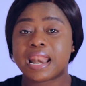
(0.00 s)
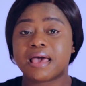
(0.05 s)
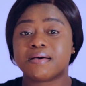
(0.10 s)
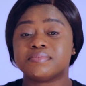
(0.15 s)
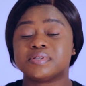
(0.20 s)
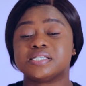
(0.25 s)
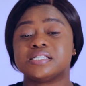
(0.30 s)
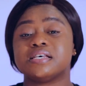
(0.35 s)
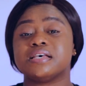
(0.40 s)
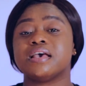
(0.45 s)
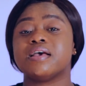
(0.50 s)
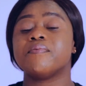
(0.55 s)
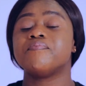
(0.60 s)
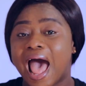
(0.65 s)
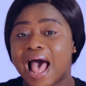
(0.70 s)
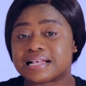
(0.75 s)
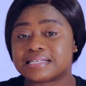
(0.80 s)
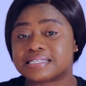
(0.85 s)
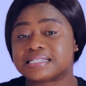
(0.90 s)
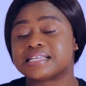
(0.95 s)
N M C
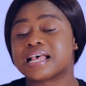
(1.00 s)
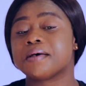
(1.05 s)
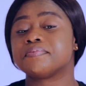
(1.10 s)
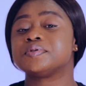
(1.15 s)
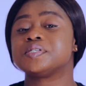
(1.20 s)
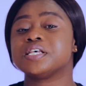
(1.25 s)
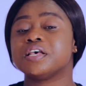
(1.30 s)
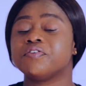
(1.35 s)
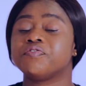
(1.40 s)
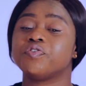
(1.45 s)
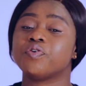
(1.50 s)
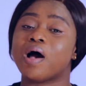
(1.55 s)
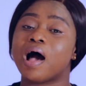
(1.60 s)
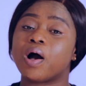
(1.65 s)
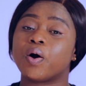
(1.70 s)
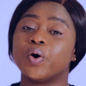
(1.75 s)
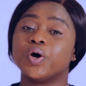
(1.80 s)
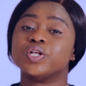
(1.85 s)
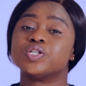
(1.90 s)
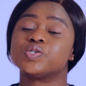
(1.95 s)
accepts if you
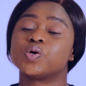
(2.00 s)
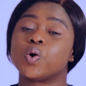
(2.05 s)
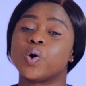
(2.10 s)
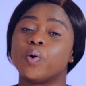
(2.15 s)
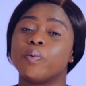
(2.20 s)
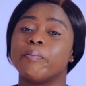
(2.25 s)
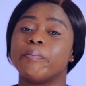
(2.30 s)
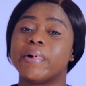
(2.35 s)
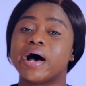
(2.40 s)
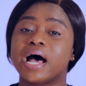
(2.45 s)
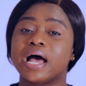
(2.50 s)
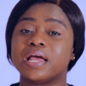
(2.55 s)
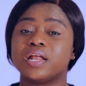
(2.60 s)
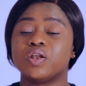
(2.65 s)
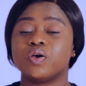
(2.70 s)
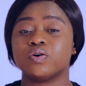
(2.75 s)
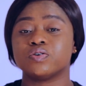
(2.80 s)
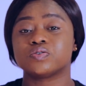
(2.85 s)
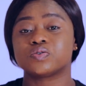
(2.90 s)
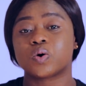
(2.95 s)
are going to combine
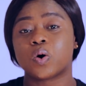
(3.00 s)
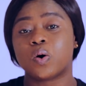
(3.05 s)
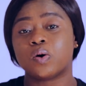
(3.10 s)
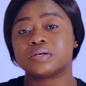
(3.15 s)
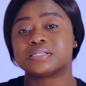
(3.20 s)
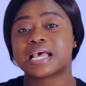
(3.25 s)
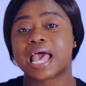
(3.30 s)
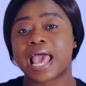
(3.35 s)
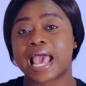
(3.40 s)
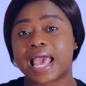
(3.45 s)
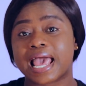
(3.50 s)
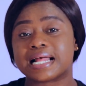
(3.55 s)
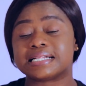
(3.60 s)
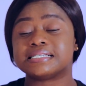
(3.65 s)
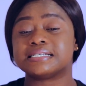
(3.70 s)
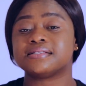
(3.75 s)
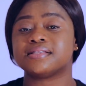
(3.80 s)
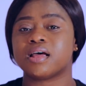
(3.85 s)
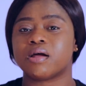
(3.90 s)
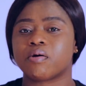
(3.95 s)
your scores and
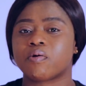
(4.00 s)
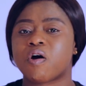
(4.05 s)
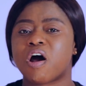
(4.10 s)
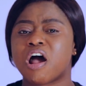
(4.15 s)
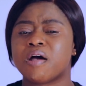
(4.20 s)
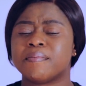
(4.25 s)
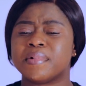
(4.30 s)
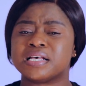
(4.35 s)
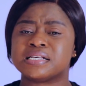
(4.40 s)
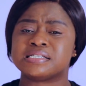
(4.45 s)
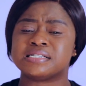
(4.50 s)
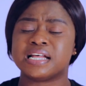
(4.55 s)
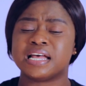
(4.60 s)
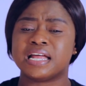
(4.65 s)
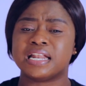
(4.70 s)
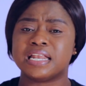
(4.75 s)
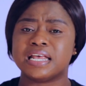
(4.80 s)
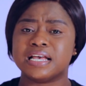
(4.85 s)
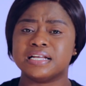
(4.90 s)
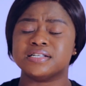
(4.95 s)
getting the requirements
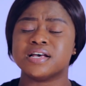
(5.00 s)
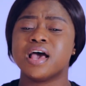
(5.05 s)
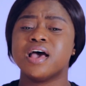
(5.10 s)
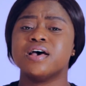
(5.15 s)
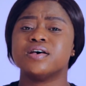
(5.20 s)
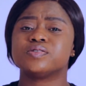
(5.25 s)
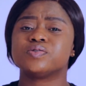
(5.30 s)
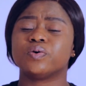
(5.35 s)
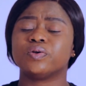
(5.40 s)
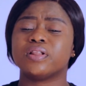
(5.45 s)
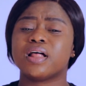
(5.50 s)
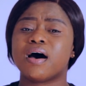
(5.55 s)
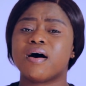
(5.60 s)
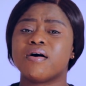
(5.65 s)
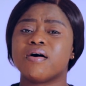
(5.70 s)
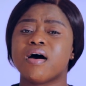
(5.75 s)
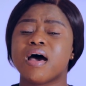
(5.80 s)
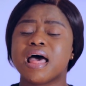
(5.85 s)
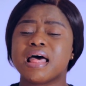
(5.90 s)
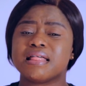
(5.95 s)
they need. So
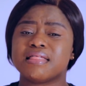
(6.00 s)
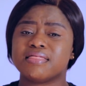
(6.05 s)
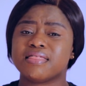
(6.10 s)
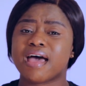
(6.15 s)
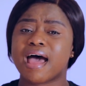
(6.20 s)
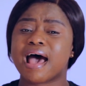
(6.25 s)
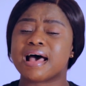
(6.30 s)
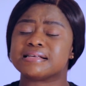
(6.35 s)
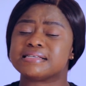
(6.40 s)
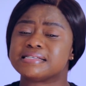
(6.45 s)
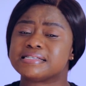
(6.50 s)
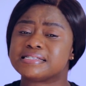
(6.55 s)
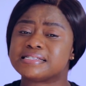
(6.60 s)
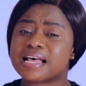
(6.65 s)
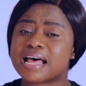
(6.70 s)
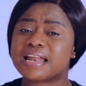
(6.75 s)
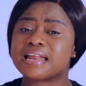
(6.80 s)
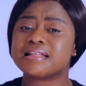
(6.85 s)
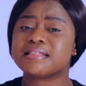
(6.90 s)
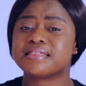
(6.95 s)
now there are
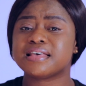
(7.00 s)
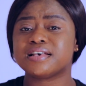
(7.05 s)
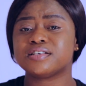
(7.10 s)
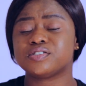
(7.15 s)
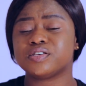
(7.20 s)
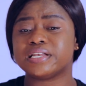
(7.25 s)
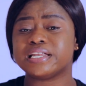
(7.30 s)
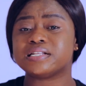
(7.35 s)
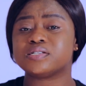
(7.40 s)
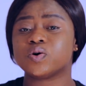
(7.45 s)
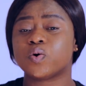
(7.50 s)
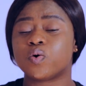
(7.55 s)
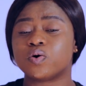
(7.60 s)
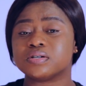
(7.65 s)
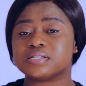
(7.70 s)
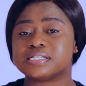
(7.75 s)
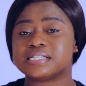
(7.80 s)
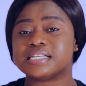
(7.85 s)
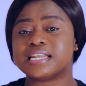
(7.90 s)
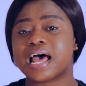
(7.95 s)
certain things you need to
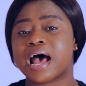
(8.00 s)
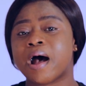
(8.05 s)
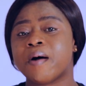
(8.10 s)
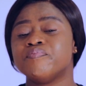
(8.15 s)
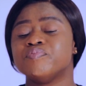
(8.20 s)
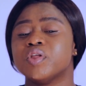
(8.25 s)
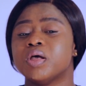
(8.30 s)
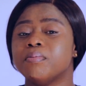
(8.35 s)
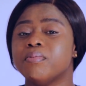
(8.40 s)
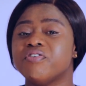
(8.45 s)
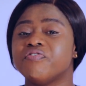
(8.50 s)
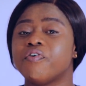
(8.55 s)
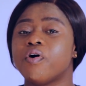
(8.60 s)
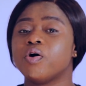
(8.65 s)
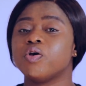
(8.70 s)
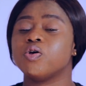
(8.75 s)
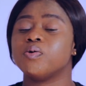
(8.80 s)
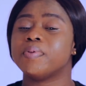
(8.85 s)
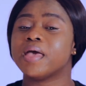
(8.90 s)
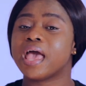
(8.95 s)
consider
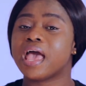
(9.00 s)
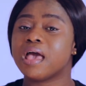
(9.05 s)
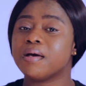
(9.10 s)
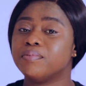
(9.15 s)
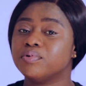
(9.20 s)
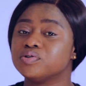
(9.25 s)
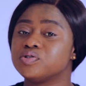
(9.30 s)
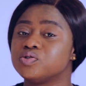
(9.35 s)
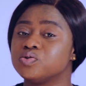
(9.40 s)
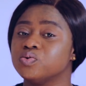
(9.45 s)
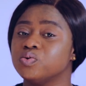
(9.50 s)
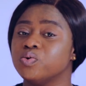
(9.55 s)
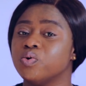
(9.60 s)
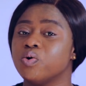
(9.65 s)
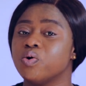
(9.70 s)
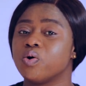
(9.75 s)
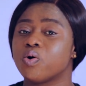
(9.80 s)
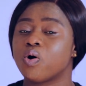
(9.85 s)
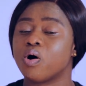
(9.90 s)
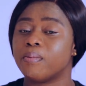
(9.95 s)
before you be able
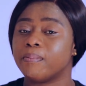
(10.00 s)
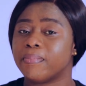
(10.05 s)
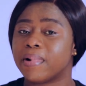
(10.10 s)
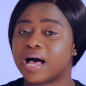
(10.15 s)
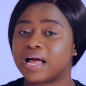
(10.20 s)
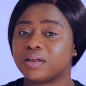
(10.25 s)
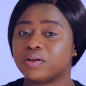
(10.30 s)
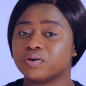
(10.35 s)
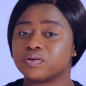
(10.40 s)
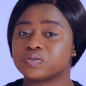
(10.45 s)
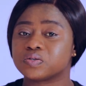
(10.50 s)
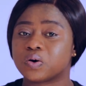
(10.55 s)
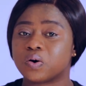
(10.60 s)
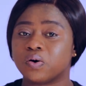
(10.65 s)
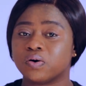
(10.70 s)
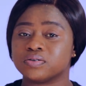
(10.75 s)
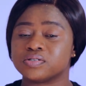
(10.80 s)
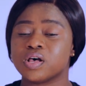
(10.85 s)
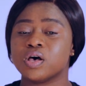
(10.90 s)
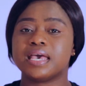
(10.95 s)
to combine your
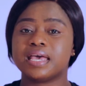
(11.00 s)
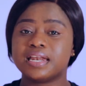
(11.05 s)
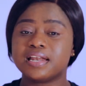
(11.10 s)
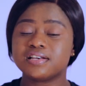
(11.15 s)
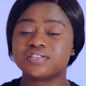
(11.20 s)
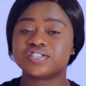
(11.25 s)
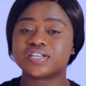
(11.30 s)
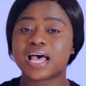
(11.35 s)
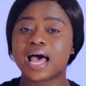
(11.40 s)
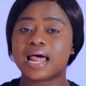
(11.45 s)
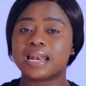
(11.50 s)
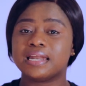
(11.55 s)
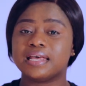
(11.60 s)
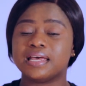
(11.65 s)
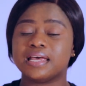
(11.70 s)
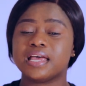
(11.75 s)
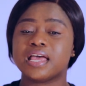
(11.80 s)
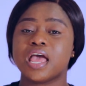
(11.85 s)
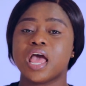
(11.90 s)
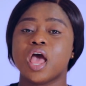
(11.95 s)
scores.
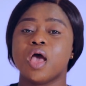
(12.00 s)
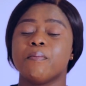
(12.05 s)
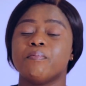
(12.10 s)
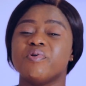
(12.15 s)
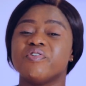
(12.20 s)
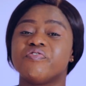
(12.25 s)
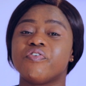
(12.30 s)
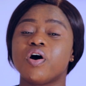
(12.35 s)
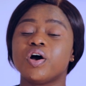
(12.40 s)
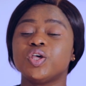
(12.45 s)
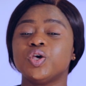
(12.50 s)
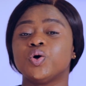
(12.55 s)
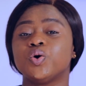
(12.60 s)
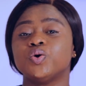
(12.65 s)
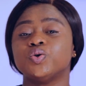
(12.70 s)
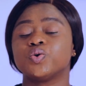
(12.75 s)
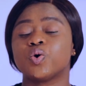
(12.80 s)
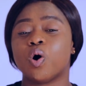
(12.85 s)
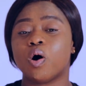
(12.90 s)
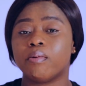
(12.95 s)
Initially, before you
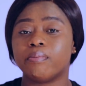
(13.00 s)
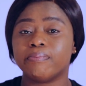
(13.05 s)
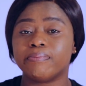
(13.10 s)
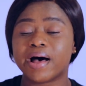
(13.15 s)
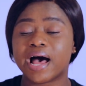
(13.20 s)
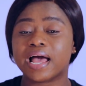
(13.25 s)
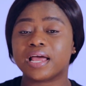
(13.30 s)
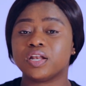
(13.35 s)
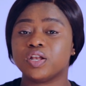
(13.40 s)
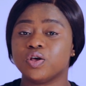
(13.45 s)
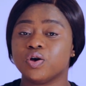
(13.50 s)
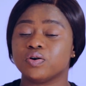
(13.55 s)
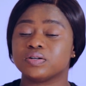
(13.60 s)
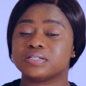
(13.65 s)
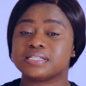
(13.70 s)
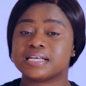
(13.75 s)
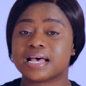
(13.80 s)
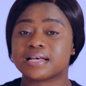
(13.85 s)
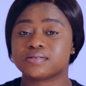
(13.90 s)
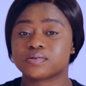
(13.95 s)
could combine your
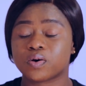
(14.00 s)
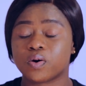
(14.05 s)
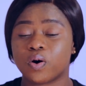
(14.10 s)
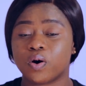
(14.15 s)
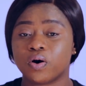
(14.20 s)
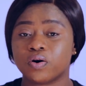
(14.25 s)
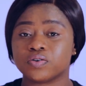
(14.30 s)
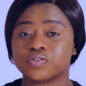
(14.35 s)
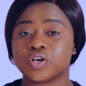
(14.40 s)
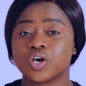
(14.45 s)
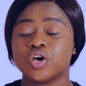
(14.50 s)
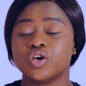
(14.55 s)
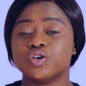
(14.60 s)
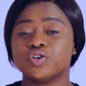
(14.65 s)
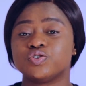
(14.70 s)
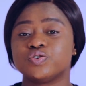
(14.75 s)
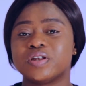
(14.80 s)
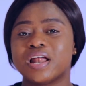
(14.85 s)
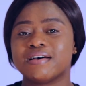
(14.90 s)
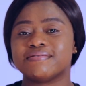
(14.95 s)
test scores,
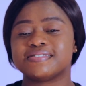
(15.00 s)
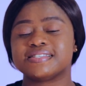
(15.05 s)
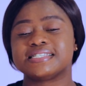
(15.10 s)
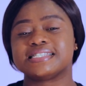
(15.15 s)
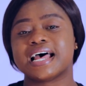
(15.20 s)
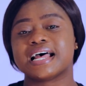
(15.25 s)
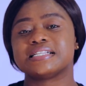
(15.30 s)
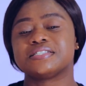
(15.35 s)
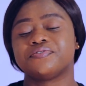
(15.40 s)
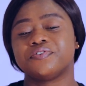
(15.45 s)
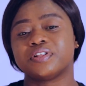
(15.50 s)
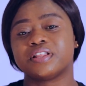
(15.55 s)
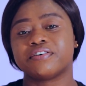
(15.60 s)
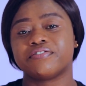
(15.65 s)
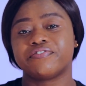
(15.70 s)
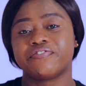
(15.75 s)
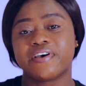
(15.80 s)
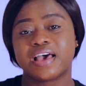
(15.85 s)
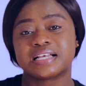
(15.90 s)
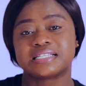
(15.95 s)
you should have sat for the
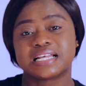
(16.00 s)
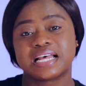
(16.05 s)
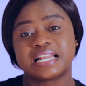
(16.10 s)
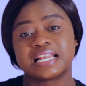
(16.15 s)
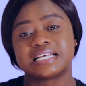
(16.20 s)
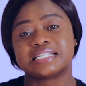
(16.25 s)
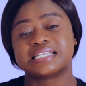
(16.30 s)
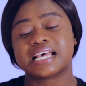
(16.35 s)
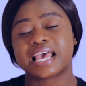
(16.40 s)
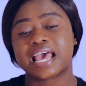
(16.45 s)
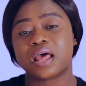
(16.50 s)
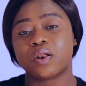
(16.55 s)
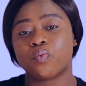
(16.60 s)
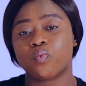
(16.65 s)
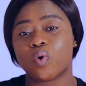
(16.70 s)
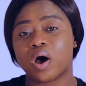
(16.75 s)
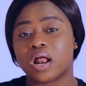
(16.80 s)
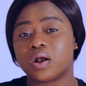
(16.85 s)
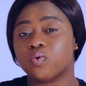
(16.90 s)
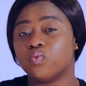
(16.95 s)
first and the second
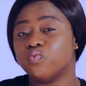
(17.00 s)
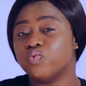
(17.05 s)
one